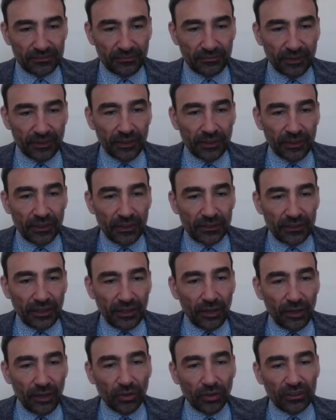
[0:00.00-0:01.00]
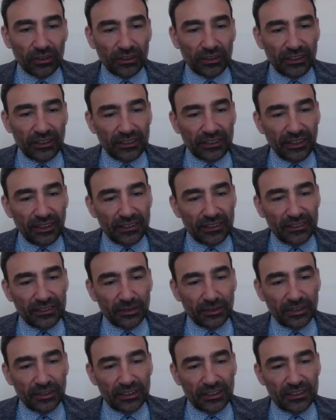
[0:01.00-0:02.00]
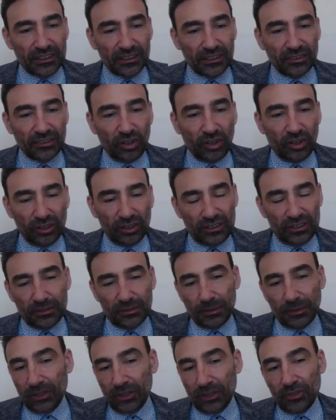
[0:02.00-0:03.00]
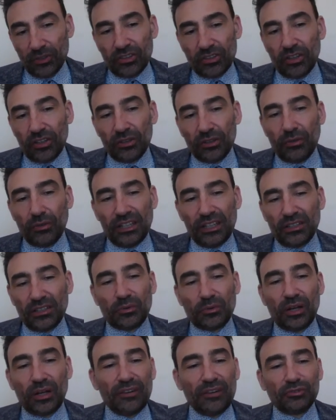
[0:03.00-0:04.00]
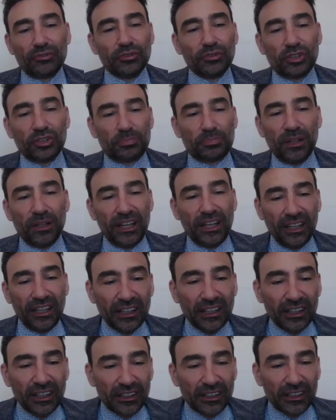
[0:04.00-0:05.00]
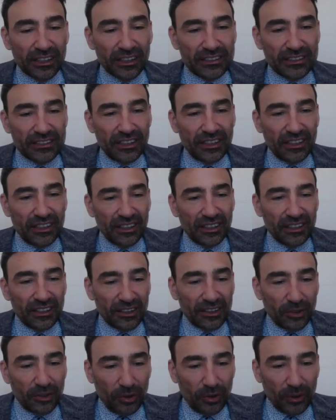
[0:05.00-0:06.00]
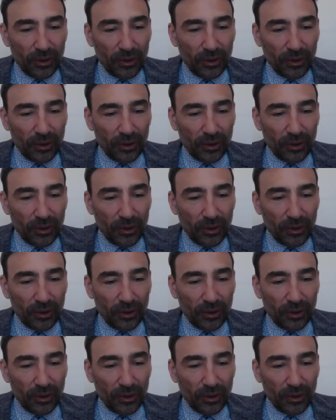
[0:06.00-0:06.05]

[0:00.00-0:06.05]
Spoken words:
There are all the data, so these dots, because otherwise it will have to display, let's say, how many?